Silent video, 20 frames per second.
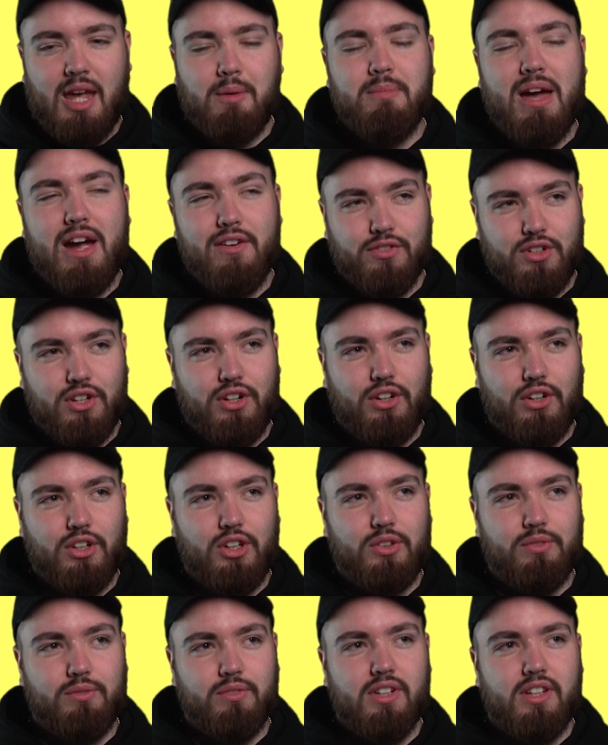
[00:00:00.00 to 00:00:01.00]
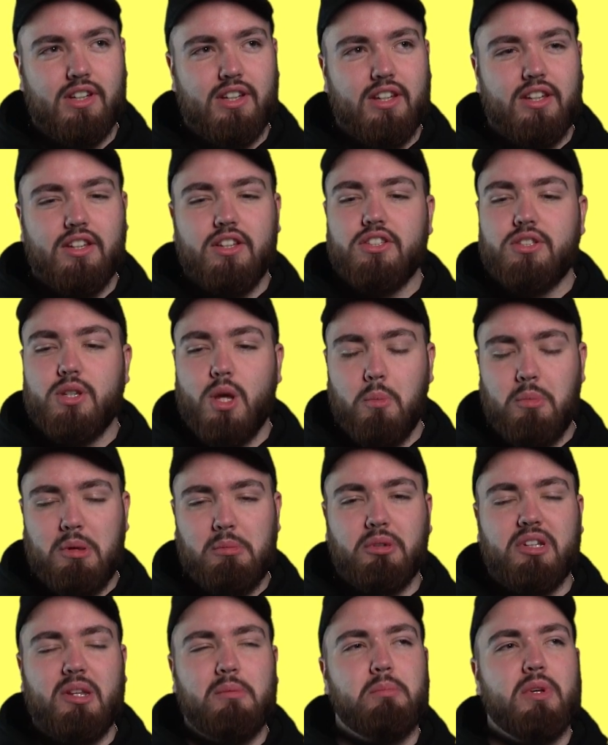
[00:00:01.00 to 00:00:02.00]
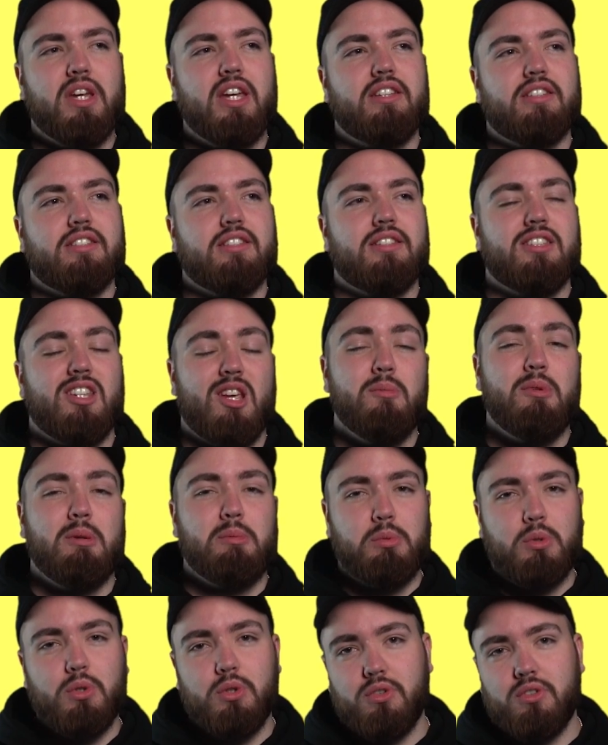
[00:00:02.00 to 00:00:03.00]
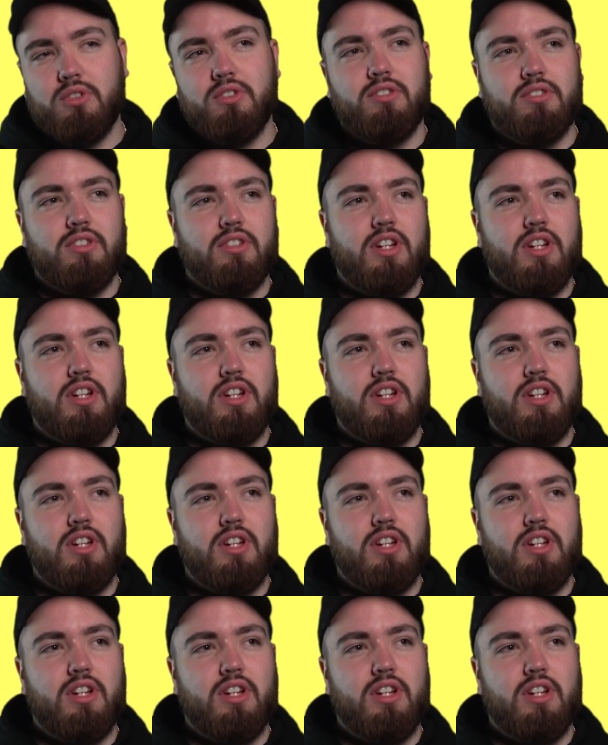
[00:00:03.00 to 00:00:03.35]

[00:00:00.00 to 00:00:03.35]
came back from the club. Certain people did bits, certain people